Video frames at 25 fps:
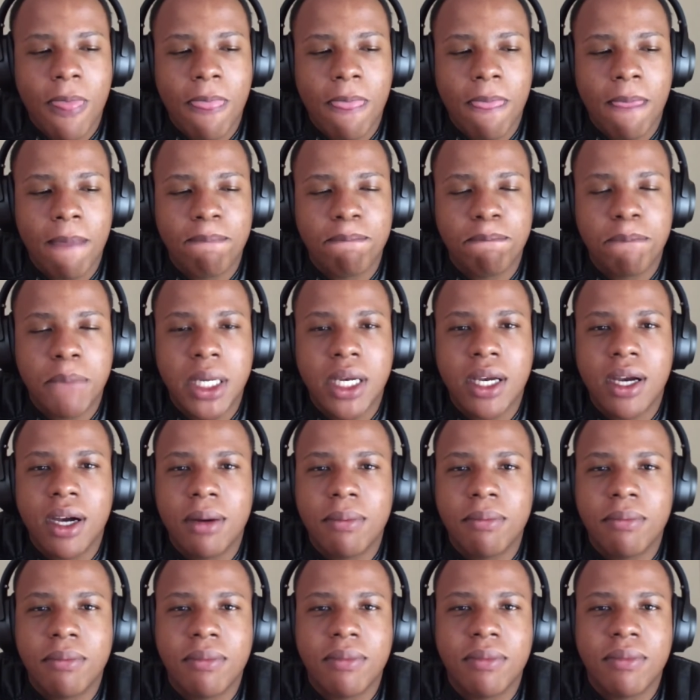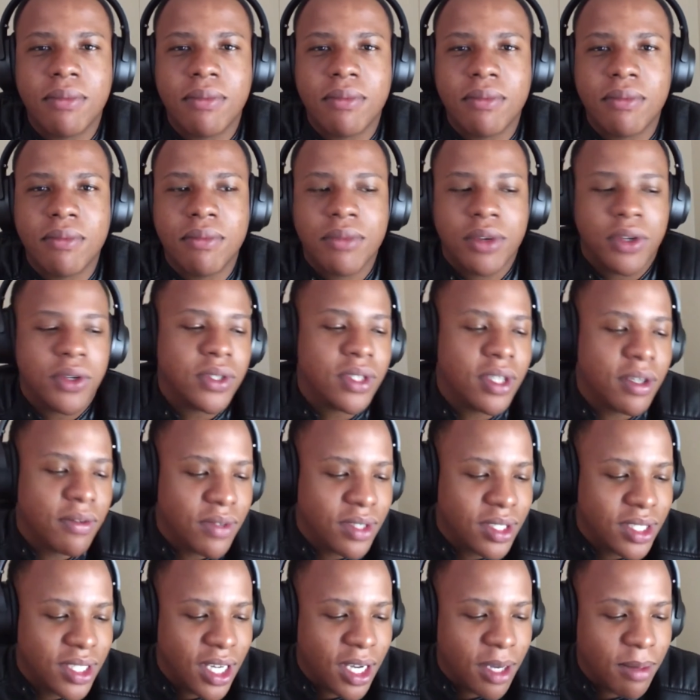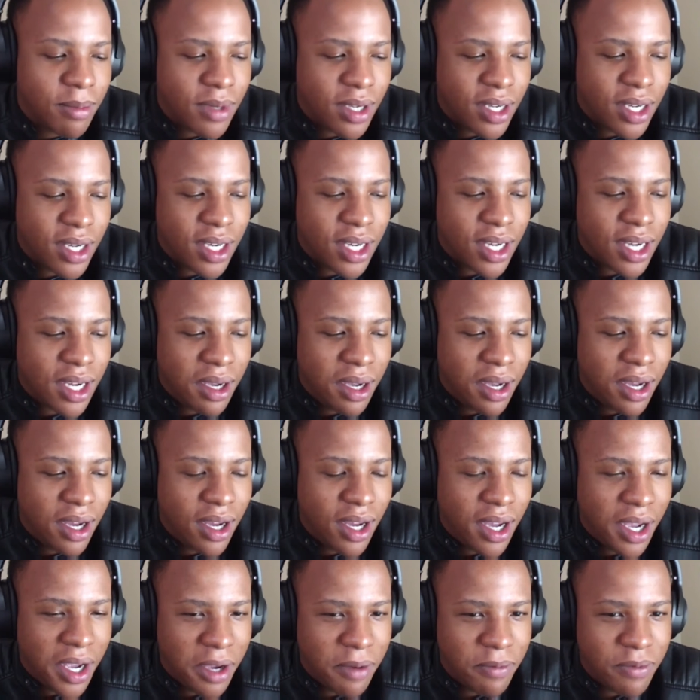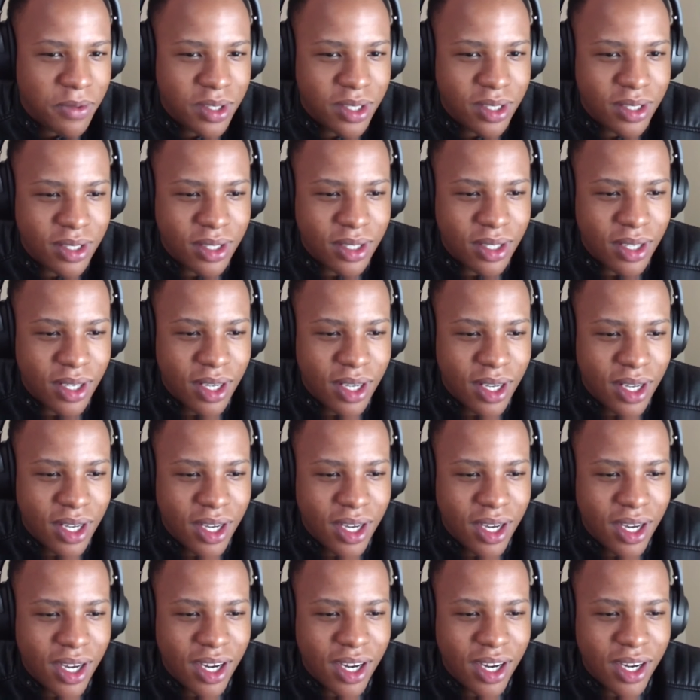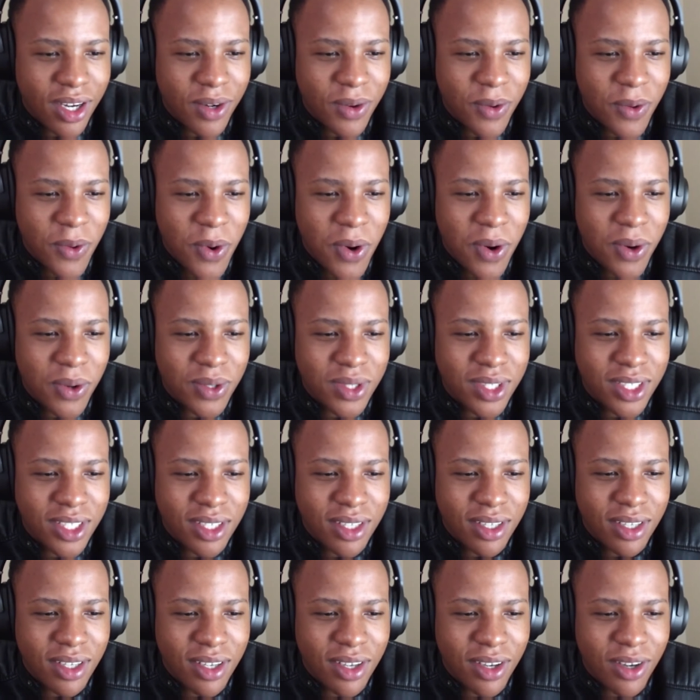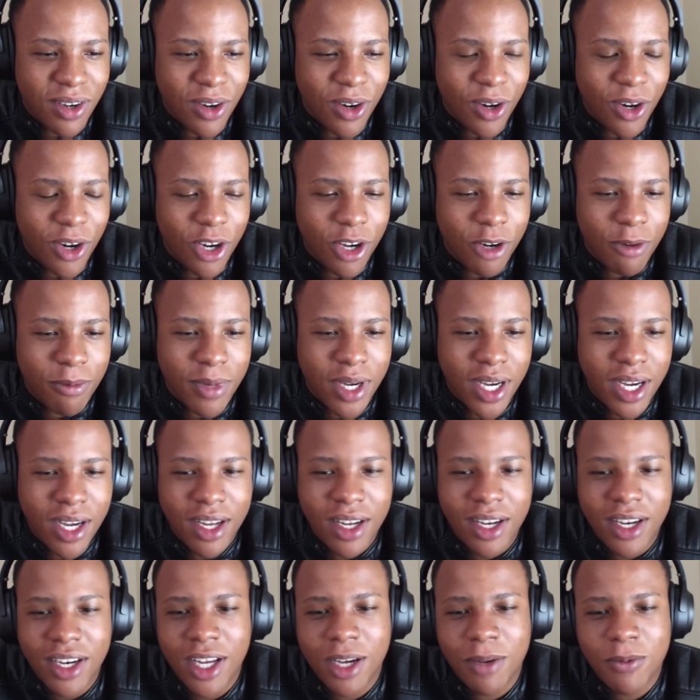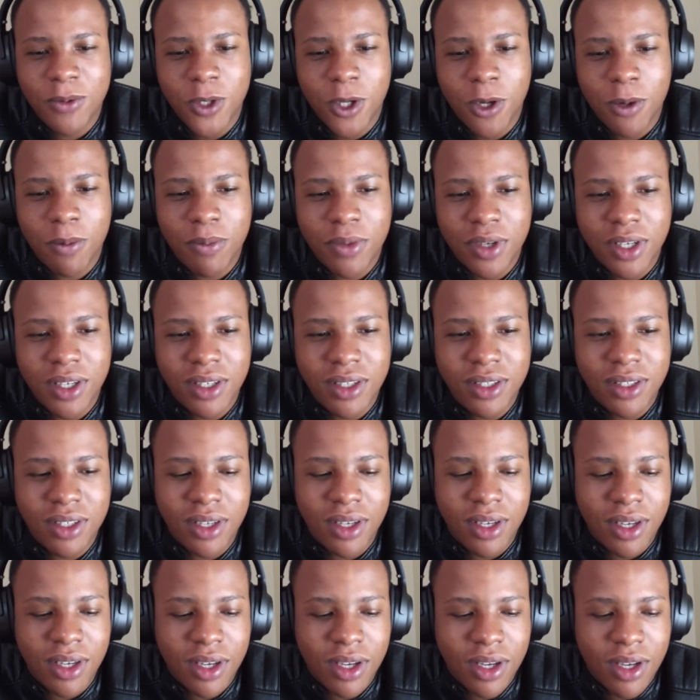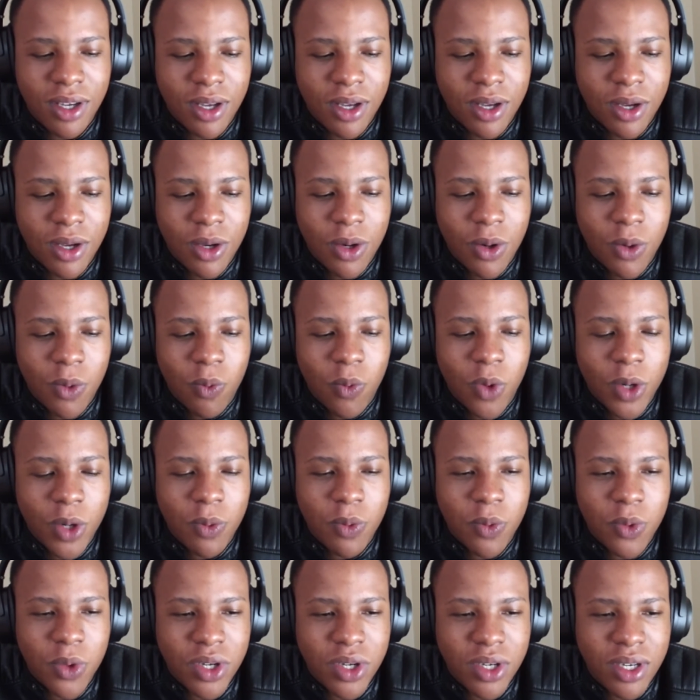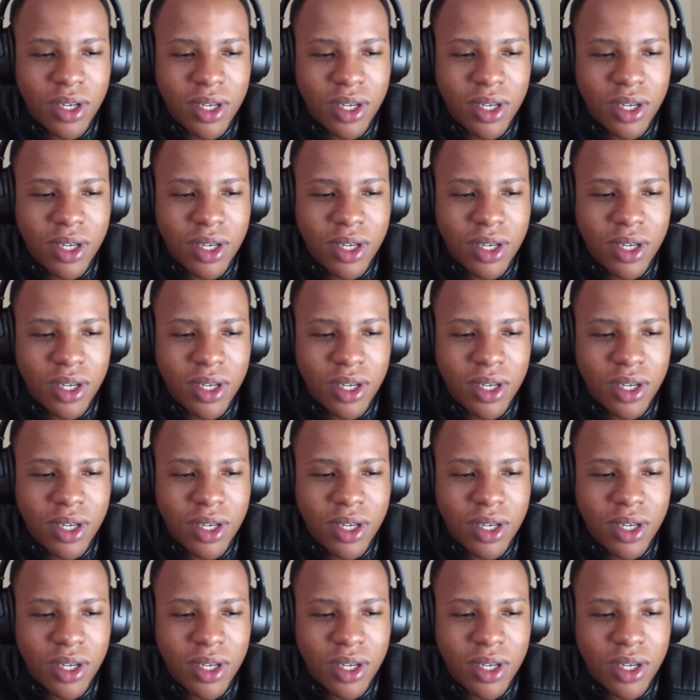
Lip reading: become. Because every time I have this quote on my laptop is, what would